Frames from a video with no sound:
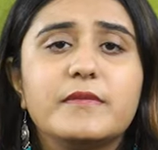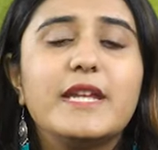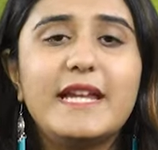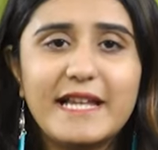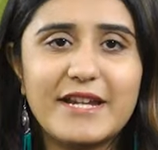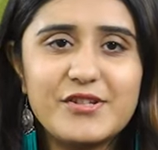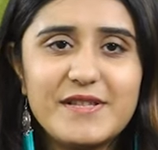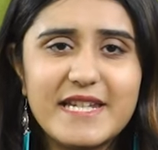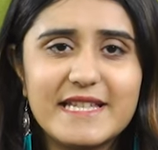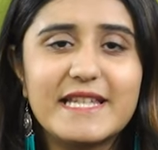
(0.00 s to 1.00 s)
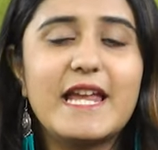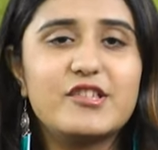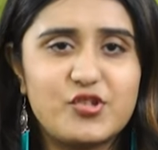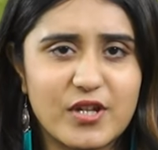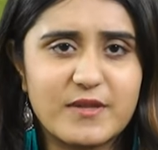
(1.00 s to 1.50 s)
The election season
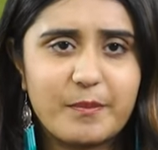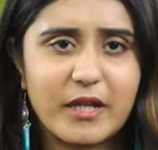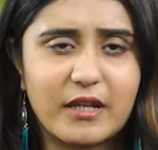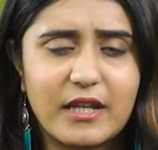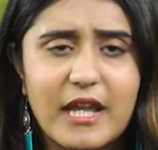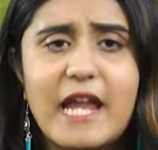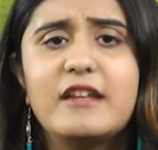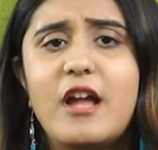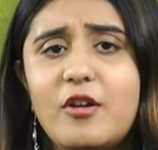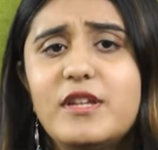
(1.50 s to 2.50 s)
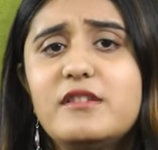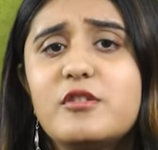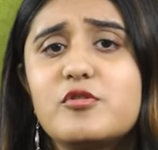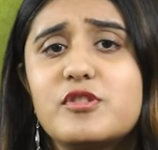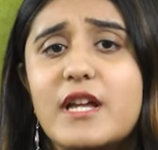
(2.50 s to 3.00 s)
has just begun, and now that the
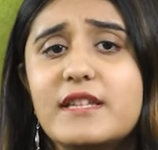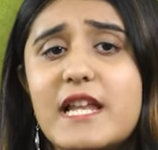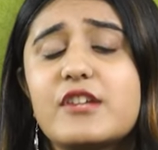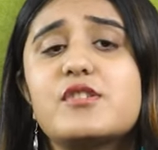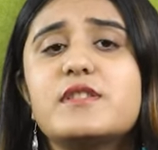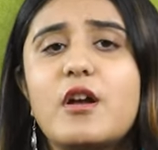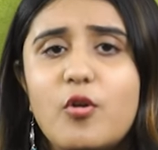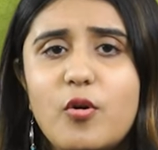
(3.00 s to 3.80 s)
Gujarat elections are